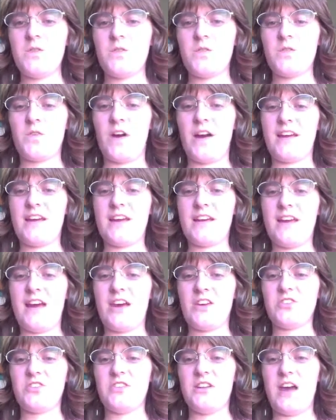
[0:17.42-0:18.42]

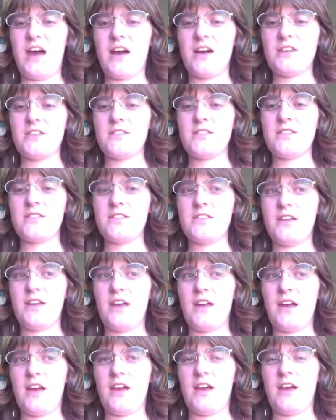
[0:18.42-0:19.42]
Friday-Next
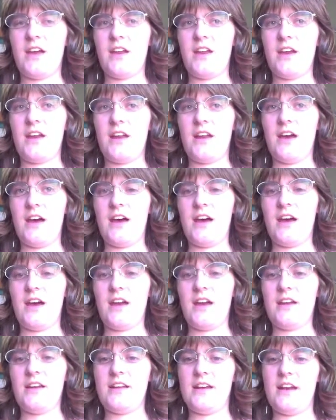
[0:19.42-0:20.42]
and
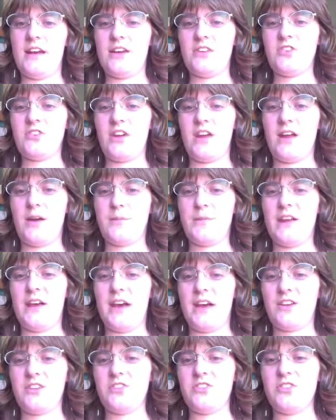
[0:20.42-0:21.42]

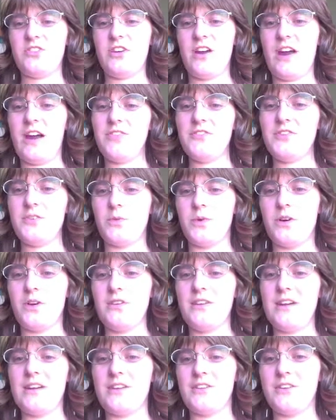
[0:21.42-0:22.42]

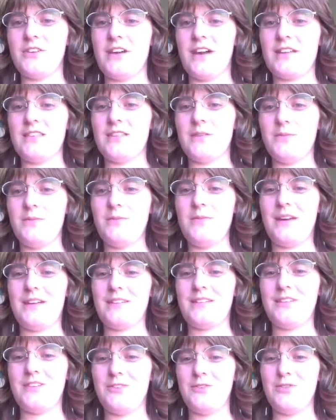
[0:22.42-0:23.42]
I-am-afterward. Take a look at them. I
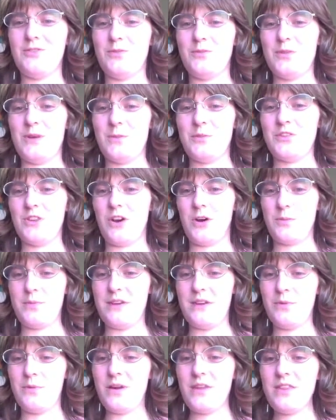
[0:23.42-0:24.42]
could use people to
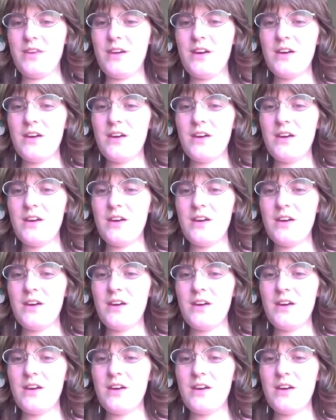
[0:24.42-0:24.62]
RP with.